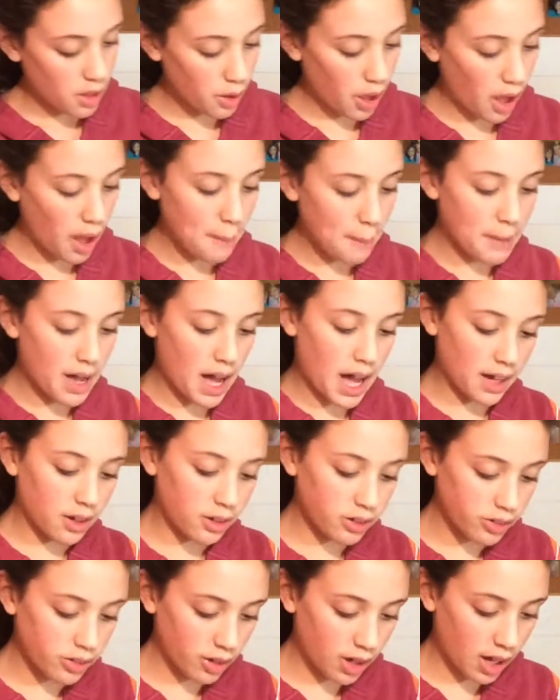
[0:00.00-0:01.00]
Um, I
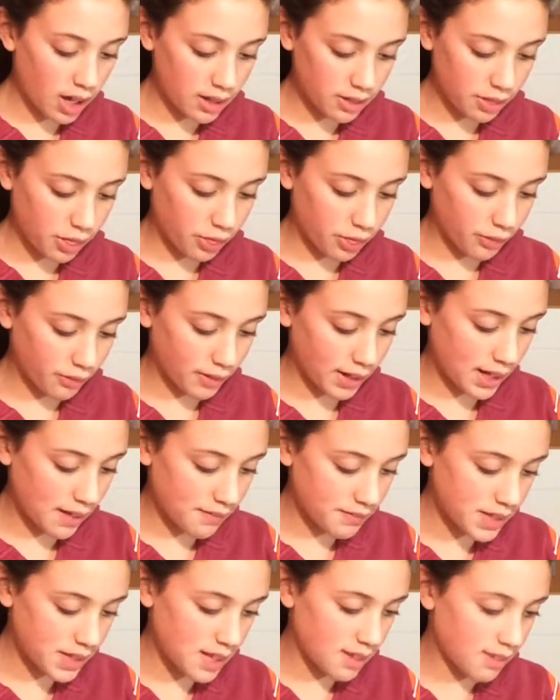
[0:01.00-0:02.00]
also got three
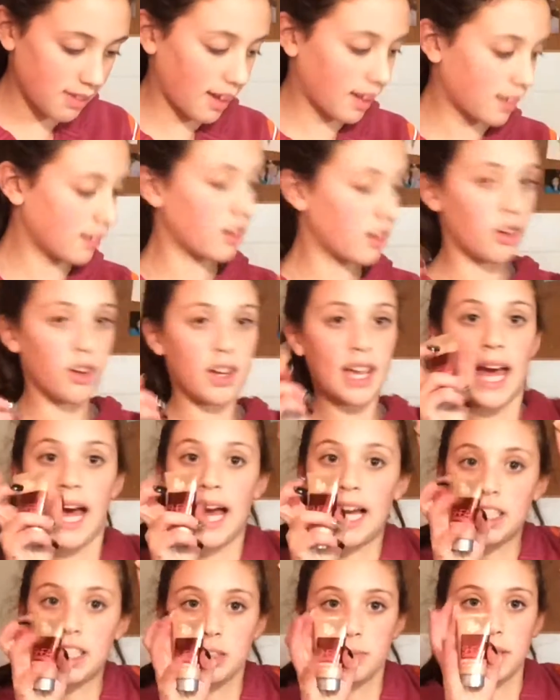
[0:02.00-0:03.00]
of these like little
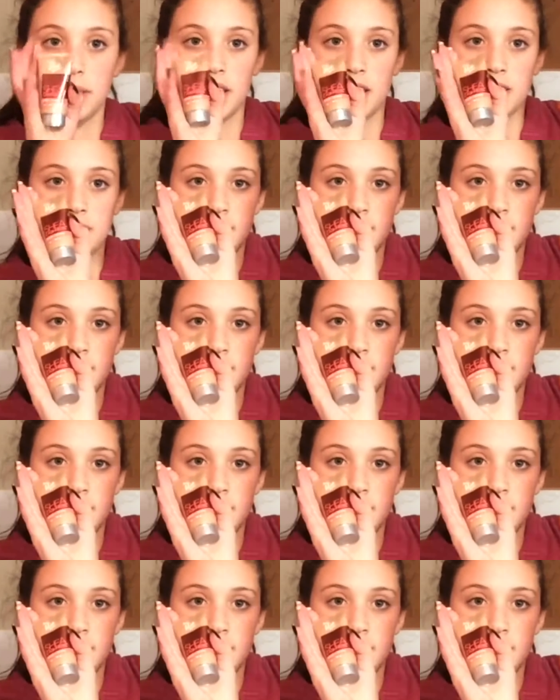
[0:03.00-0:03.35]
cashmere